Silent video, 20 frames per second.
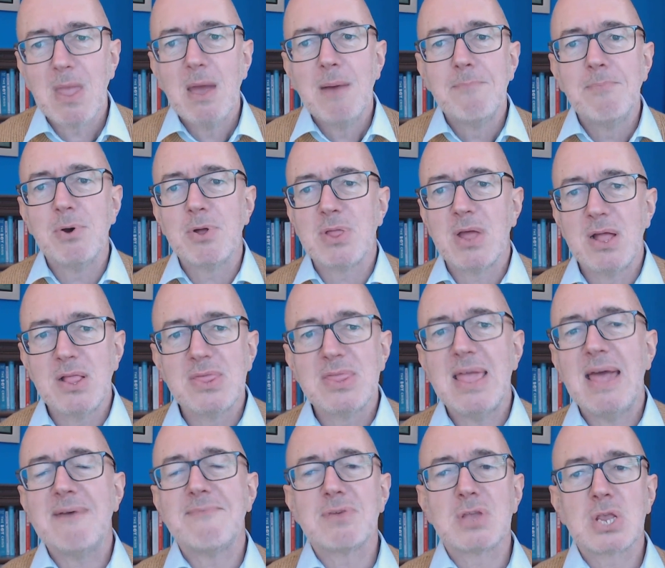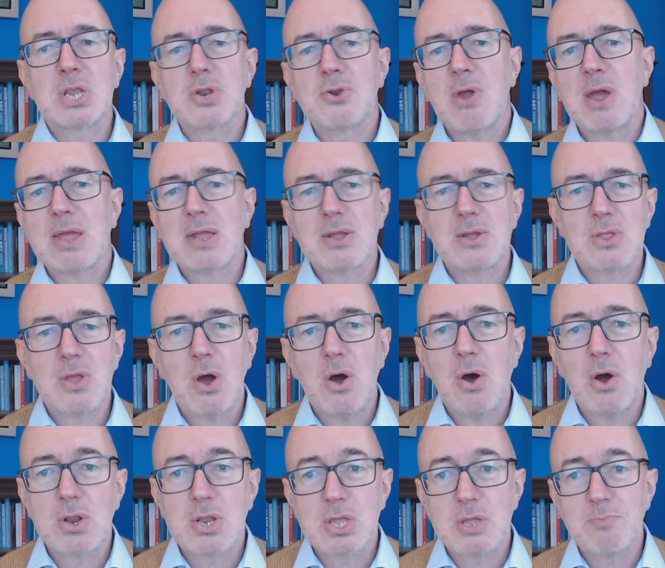but they'll never strike at the
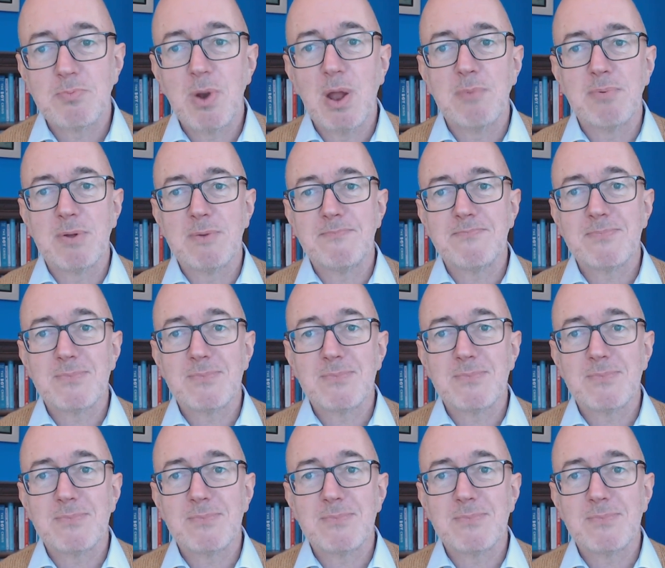heart of the problem,